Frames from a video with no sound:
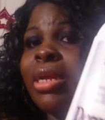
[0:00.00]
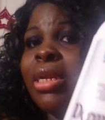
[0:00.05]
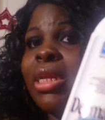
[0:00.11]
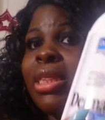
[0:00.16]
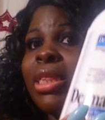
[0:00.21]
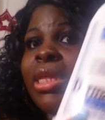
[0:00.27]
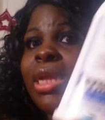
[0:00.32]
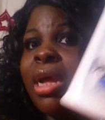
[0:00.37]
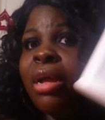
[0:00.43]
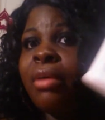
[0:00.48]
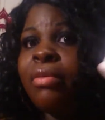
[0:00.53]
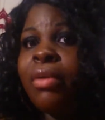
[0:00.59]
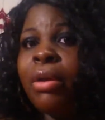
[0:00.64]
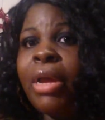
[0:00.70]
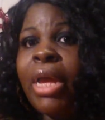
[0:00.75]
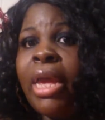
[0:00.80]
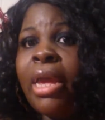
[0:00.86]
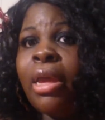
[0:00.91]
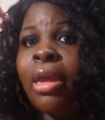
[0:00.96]
of this stuff,
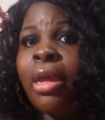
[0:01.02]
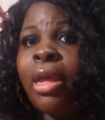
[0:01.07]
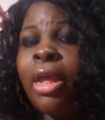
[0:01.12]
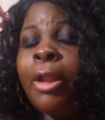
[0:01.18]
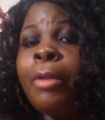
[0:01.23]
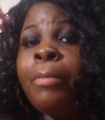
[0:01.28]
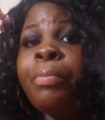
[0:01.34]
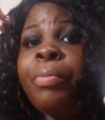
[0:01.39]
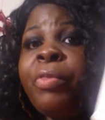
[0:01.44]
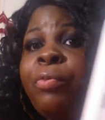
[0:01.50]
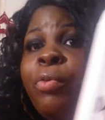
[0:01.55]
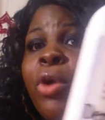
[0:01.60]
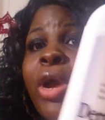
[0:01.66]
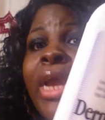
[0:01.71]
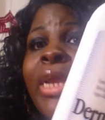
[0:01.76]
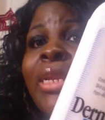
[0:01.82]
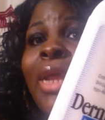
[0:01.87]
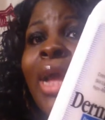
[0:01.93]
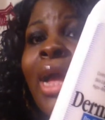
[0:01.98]
okay? For
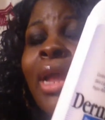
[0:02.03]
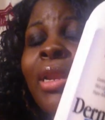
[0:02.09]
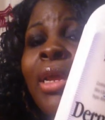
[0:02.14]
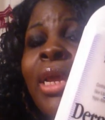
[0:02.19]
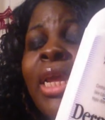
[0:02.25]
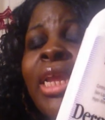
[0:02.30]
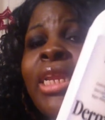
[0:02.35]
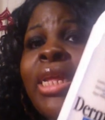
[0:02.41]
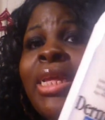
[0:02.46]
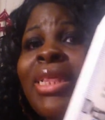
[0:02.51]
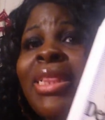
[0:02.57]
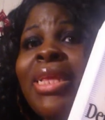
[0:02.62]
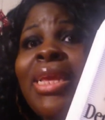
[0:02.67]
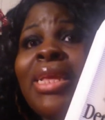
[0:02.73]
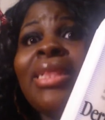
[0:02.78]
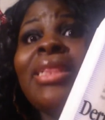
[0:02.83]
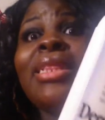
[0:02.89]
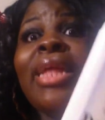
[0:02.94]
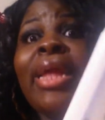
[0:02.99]
$1, and this
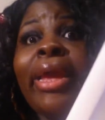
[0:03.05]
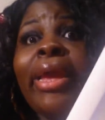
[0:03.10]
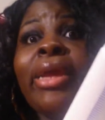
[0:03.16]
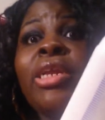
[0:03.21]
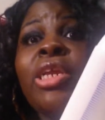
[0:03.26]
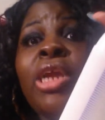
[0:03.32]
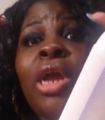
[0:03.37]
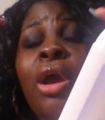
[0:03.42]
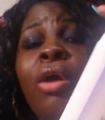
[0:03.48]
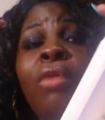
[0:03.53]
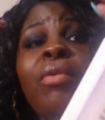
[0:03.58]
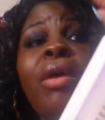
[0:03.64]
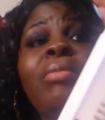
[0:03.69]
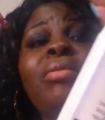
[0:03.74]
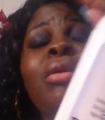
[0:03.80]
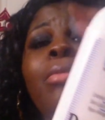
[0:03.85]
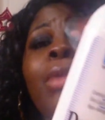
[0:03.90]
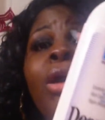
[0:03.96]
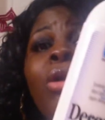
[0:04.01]
gets the ash off.
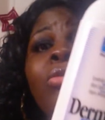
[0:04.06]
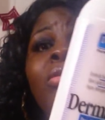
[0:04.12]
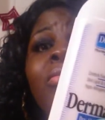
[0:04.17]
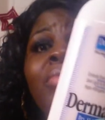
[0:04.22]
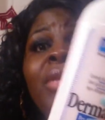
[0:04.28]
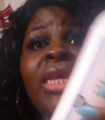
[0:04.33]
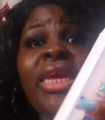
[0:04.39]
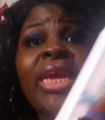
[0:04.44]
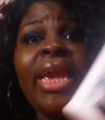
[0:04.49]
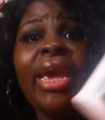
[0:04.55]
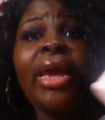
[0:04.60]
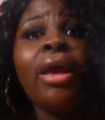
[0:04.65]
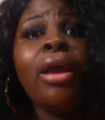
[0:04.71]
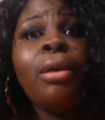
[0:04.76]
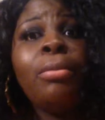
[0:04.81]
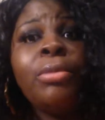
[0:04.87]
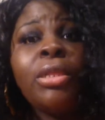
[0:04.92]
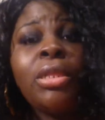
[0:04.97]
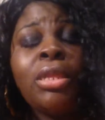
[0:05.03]
I'm talking about on them
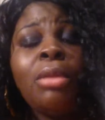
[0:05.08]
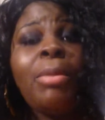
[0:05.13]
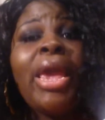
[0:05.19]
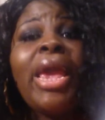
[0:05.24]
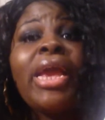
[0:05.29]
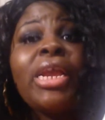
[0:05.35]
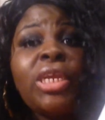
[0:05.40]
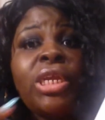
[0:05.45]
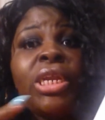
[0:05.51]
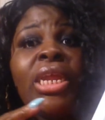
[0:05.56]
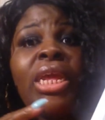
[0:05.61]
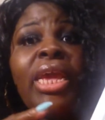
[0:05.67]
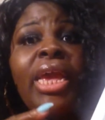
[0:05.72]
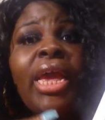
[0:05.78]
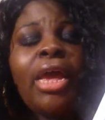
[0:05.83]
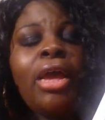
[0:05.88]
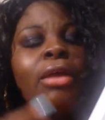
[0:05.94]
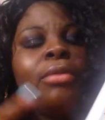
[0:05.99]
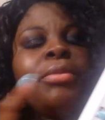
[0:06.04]
kneecaps, them ashy
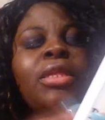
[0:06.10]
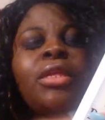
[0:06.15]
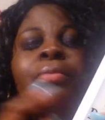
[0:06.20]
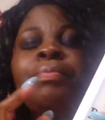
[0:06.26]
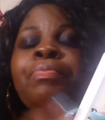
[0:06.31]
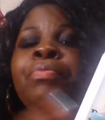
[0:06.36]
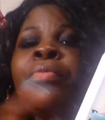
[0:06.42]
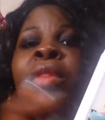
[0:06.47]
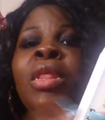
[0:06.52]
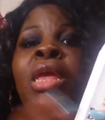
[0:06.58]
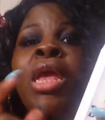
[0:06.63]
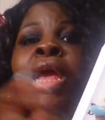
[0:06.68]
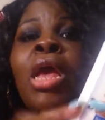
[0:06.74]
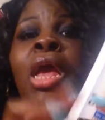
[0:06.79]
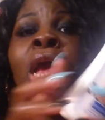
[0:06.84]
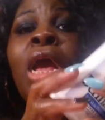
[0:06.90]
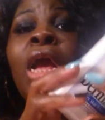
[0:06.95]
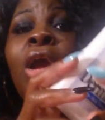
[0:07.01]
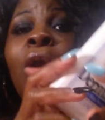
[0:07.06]
kneecaps.
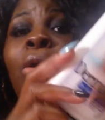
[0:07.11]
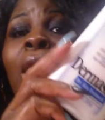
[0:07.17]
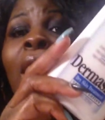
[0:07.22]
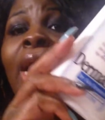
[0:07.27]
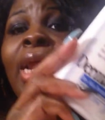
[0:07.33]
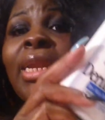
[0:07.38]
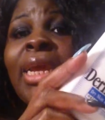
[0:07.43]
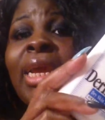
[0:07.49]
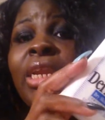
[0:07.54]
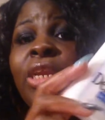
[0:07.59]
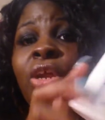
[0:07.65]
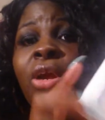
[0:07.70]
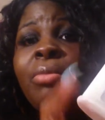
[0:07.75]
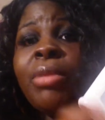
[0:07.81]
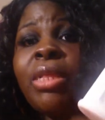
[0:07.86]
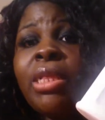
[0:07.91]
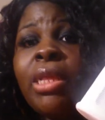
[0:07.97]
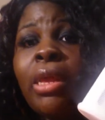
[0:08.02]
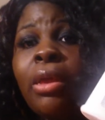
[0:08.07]
Go holler at
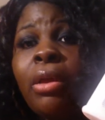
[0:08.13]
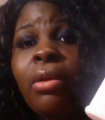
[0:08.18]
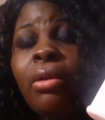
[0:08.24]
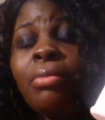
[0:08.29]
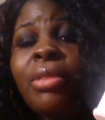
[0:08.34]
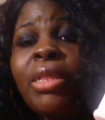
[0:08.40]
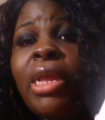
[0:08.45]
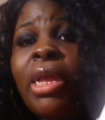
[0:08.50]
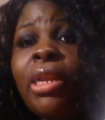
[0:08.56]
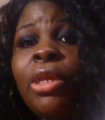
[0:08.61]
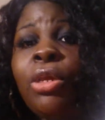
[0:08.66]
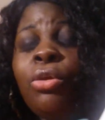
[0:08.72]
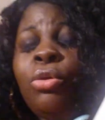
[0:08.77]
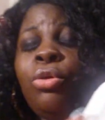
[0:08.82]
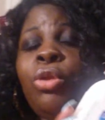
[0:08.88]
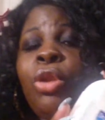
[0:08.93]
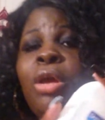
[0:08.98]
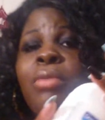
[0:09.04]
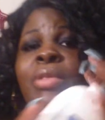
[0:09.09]
Dermaseal. I'm telling you,
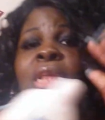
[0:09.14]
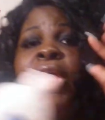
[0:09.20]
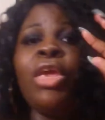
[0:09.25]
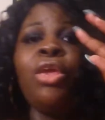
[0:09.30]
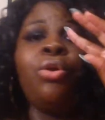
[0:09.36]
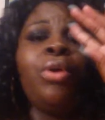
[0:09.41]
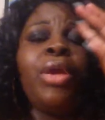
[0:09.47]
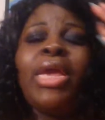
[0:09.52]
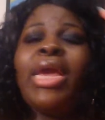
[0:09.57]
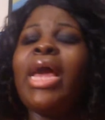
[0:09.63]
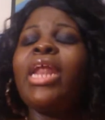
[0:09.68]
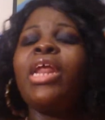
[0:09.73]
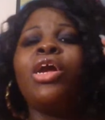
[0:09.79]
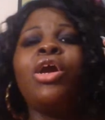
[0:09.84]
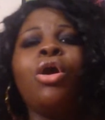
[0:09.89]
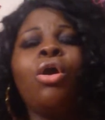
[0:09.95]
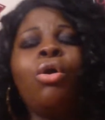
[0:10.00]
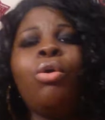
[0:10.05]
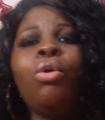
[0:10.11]
you know what I'm saying? You ain't got to
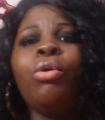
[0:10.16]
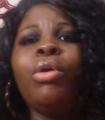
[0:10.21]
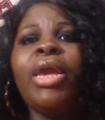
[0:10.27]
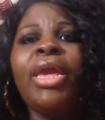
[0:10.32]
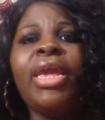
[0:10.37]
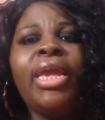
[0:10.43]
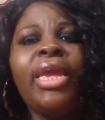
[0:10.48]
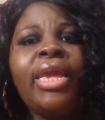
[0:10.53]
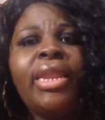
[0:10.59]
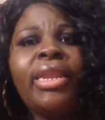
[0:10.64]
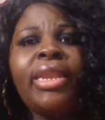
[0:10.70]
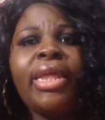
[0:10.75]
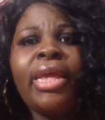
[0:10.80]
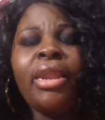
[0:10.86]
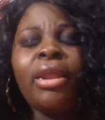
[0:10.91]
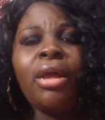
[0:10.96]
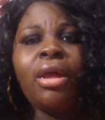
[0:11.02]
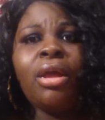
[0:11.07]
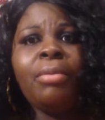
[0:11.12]
go and get
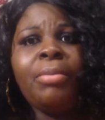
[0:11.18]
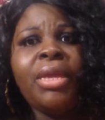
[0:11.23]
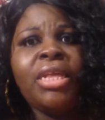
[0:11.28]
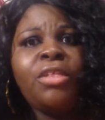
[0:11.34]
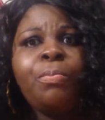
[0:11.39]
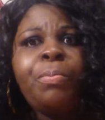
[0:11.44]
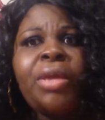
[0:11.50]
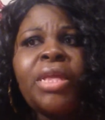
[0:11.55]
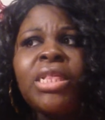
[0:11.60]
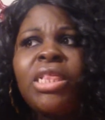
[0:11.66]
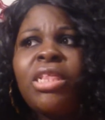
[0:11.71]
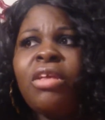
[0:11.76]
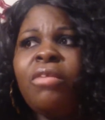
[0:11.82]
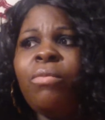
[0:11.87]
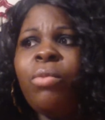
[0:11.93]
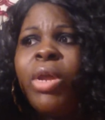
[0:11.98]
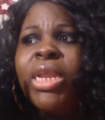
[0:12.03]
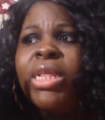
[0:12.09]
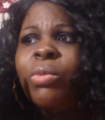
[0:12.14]
that
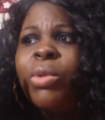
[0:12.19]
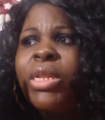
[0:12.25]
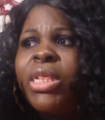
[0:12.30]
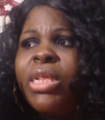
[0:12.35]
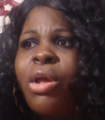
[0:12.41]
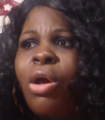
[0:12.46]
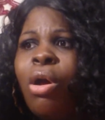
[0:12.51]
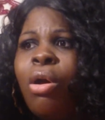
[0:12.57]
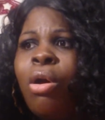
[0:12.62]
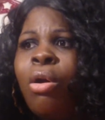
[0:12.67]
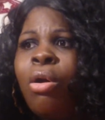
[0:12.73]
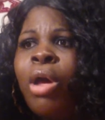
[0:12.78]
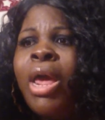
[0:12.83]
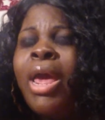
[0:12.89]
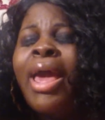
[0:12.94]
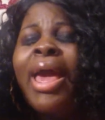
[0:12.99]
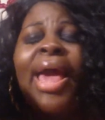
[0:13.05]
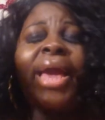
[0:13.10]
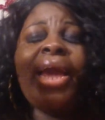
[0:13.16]
expensive, what it's
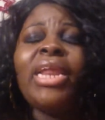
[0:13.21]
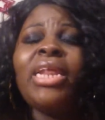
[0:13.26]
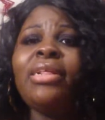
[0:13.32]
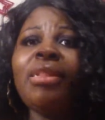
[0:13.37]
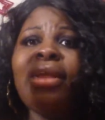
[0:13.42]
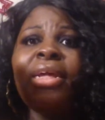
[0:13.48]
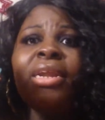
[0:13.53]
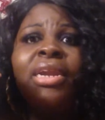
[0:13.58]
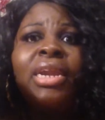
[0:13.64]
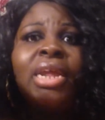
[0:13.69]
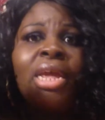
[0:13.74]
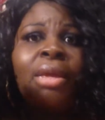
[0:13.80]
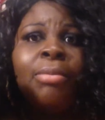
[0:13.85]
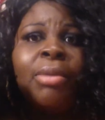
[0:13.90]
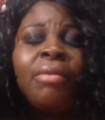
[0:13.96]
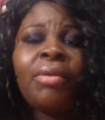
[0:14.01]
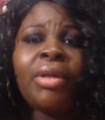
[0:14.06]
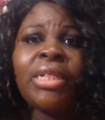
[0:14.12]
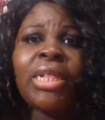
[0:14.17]
called? I can't even think of the
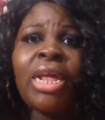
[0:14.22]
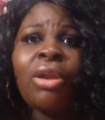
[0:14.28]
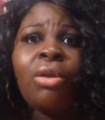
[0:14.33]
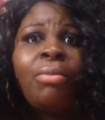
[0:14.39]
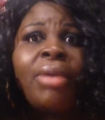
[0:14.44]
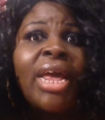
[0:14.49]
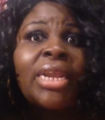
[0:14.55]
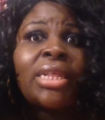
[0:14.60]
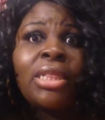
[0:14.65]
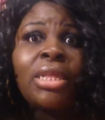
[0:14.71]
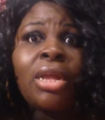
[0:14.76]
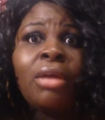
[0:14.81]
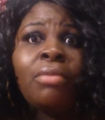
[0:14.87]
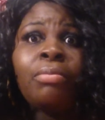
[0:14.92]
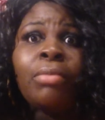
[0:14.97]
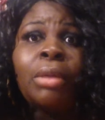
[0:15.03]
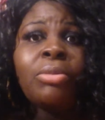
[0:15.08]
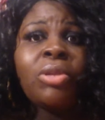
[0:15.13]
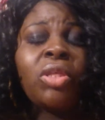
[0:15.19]
name of it because I don't buy the
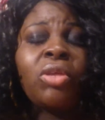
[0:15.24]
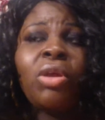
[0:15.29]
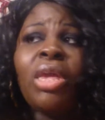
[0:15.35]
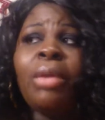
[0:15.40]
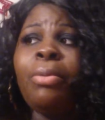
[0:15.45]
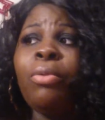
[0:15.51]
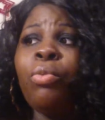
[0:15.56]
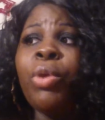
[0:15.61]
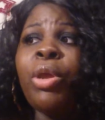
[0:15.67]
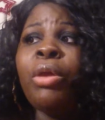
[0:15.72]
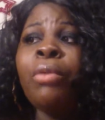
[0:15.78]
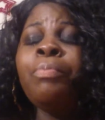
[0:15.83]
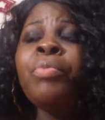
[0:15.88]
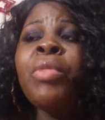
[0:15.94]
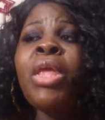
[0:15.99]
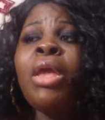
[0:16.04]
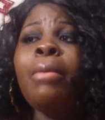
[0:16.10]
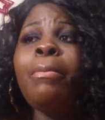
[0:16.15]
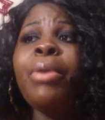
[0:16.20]
stuff. I'm just going to keep it real.
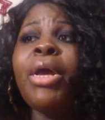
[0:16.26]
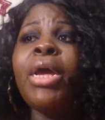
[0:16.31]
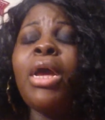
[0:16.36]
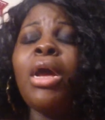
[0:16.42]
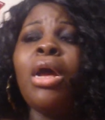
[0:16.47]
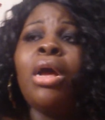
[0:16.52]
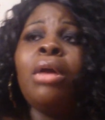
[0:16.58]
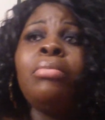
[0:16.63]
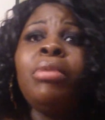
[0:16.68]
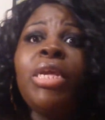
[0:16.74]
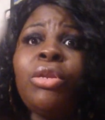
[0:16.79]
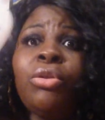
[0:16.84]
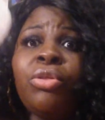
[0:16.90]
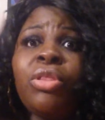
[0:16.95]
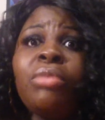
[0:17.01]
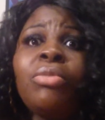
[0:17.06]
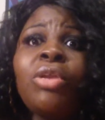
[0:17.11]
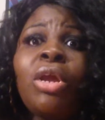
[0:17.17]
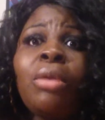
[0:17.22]
But get
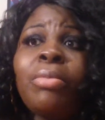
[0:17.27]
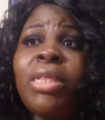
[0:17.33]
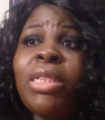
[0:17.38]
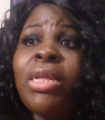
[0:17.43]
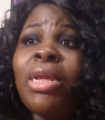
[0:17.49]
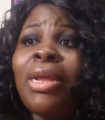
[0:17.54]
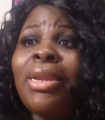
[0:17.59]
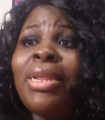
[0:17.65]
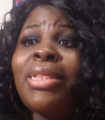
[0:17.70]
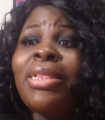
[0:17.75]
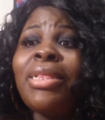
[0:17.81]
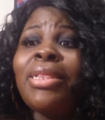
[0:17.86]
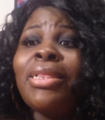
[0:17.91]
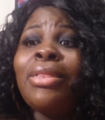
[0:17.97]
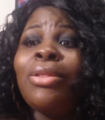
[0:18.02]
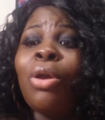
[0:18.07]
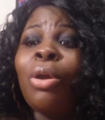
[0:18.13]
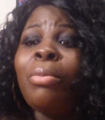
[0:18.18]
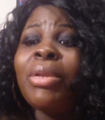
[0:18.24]
you some Dermaseal, and this
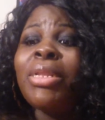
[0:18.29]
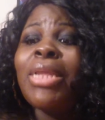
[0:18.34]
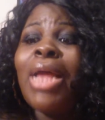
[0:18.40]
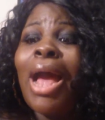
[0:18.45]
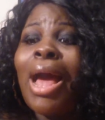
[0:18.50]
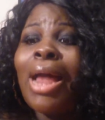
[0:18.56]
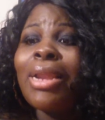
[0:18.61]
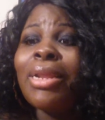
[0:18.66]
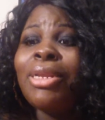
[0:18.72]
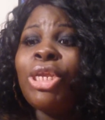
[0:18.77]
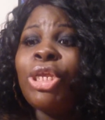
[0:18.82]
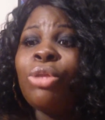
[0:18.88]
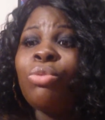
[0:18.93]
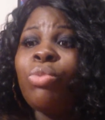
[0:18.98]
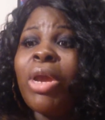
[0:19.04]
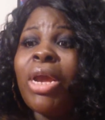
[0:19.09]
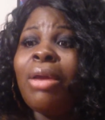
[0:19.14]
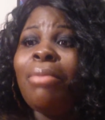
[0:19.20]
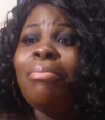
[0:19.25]
is dermatologist
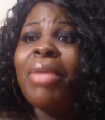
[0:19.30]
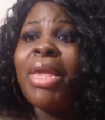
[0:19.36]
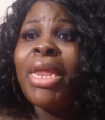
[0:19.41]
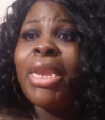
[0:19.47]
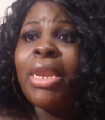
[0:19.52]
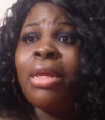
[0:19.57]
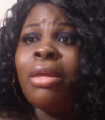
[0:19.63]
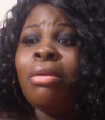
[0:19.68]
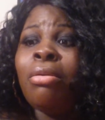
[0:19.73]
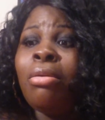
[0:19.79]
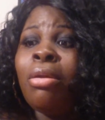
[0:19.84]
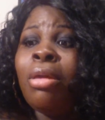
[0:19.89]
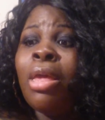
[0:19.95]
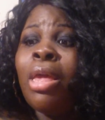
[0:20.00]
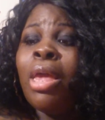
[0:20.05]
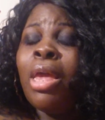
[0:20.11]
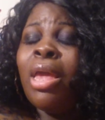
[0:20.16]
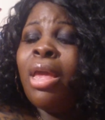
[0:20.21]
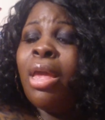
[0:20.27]
recommended.
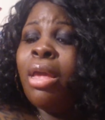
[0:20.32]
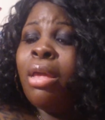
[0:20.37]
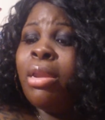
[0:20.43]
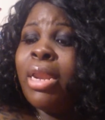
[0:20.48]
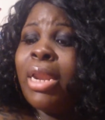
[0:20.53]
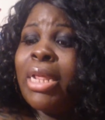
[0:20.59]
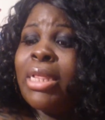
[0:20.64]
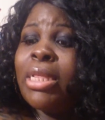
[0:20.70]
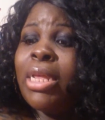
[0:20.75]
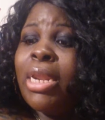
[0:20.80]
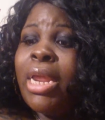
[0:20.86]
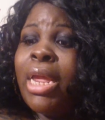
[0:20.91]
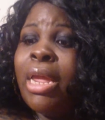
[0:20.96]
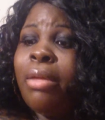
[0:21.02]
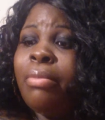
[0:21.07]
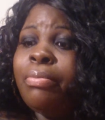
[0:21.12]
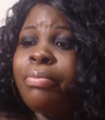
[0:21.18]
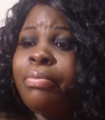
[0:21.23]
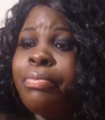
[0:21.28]
Did I see
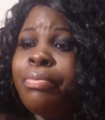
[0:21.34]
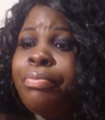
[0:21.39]
that?